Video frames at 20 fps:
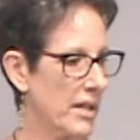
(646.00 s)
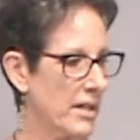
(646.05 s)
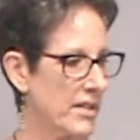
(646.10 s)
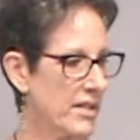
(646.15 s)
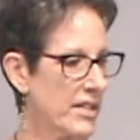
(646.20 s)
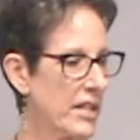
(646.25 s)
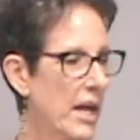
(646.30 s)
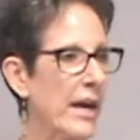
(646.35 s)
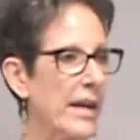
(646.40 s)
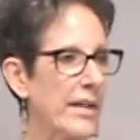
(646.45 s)

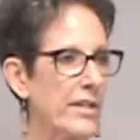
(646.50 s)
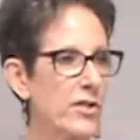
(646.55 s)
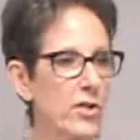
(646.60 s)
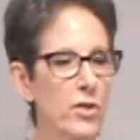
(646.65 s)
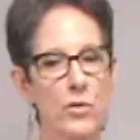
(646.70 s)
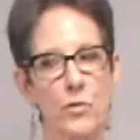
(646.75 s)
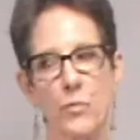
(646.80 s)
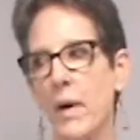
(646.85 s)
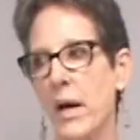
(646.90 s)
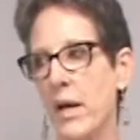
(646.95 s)
is tied
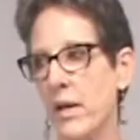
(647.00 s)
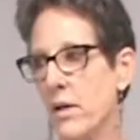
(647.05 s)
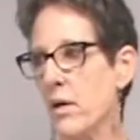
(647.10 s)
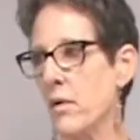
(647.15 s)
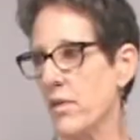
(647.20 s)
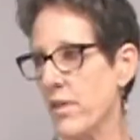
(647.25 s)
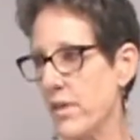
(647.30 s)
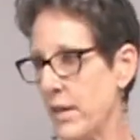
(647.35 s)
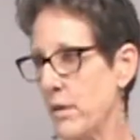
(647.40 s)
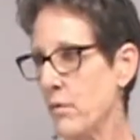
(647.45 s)
to
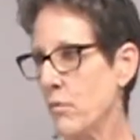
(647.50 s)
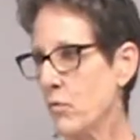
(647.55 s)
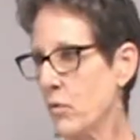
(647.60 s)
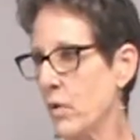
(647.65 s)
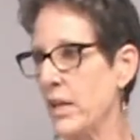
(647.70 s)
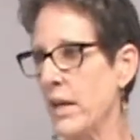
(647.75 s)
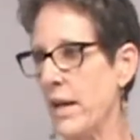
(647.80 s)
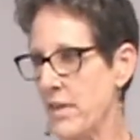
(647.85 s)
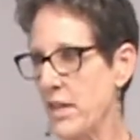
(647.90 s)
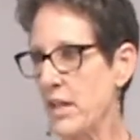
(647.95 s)

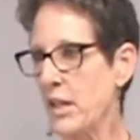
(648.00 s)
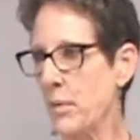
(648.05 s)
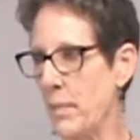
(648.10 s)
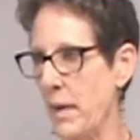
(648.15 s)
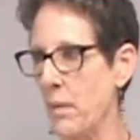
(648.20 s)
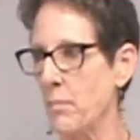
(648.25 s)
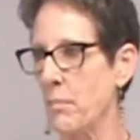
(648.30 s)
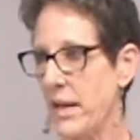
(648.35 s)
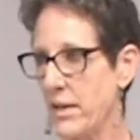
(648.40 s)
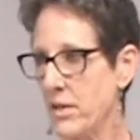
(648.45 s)
what I think
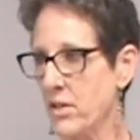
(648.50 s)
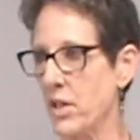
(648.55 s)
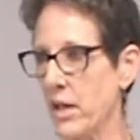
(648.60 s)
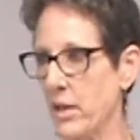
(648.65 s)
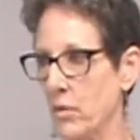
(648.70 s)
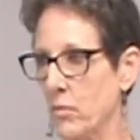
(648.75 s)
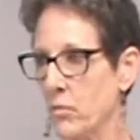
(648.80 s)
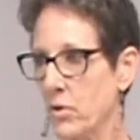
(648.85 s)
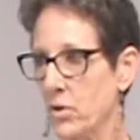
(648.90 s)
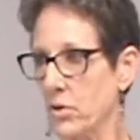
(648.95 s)
about my
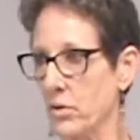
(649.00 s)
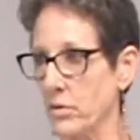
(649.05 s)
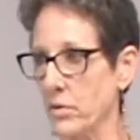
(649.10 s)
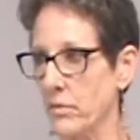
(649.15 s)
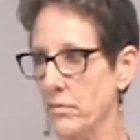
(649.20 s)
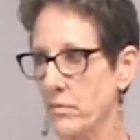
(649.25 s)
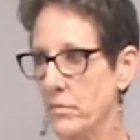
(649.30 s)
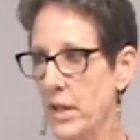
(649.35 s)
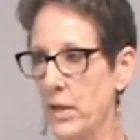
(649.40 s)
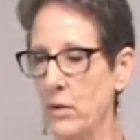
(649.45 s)
entire world,
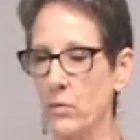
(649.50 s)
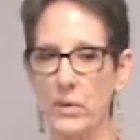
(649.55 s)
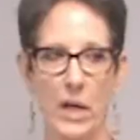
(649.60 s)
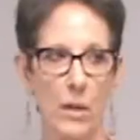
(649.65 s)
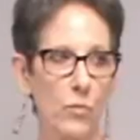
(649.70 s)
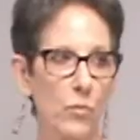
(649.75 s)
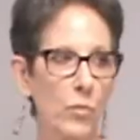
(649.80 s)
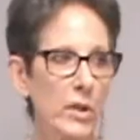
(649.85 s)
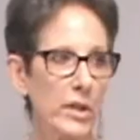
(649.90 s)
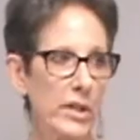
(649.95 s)
like
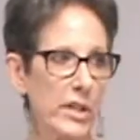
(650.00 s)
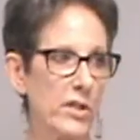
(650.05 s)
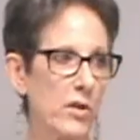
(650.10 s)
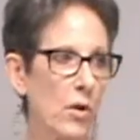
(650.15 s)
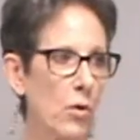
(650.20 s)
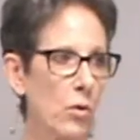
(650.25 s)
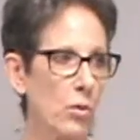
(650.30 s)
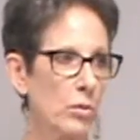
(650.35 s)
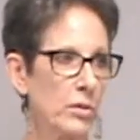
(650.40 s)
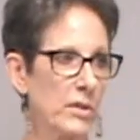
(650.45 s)
what I'm willing
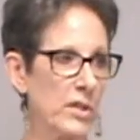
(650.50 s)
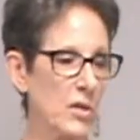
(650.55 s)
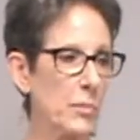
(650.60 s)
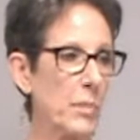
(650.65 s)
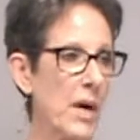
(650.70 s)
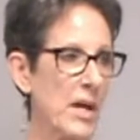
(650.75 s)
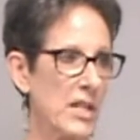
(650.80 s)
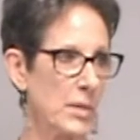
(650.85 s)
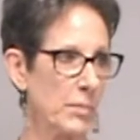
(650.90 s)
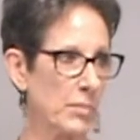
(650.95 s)
to hold as
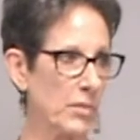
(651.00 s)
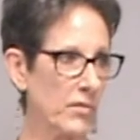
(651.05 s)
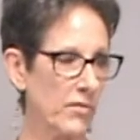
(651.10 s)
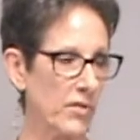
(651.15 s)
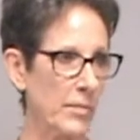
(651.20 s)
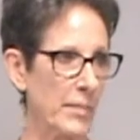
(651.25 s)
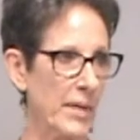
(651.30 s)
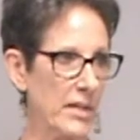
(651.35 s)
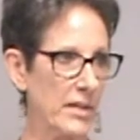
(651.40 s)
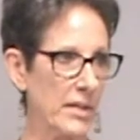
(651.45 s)
possible
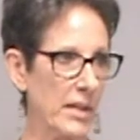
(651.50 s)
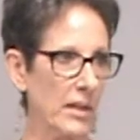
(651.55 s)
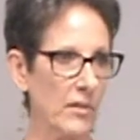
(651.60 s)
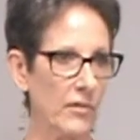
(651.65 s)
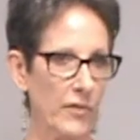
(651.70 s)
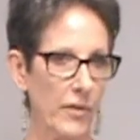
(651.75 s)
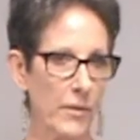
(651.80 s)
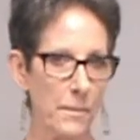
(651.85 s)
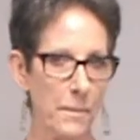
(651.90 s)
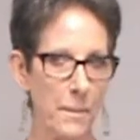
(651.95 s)
for
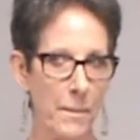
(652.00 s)
myself.